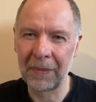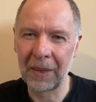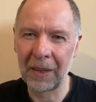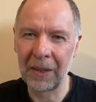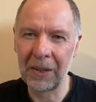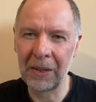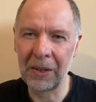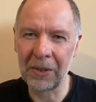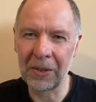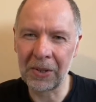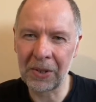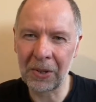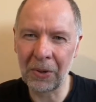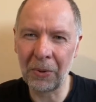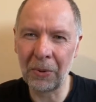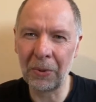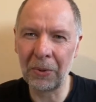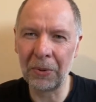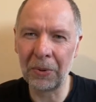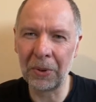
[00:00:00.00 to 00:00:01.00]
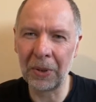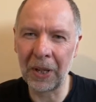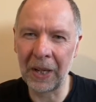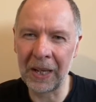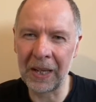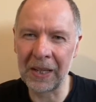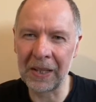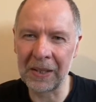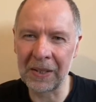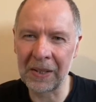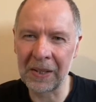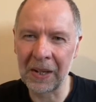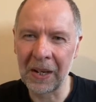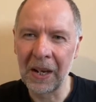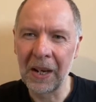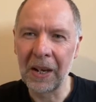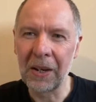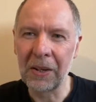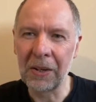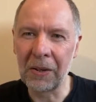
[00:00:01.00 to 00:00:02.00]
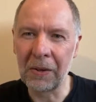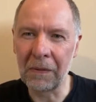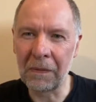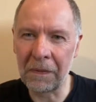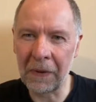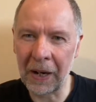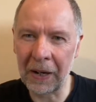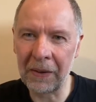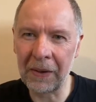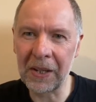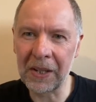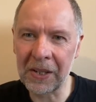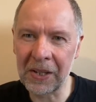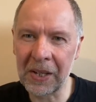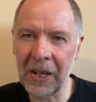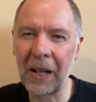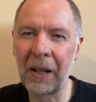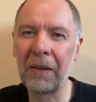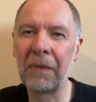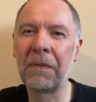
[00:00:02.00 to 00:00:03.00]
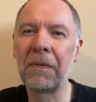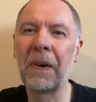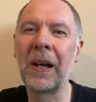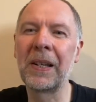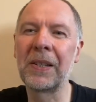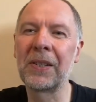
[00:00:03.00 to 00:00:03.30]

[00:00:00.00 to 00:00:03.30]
Your soul is your very self as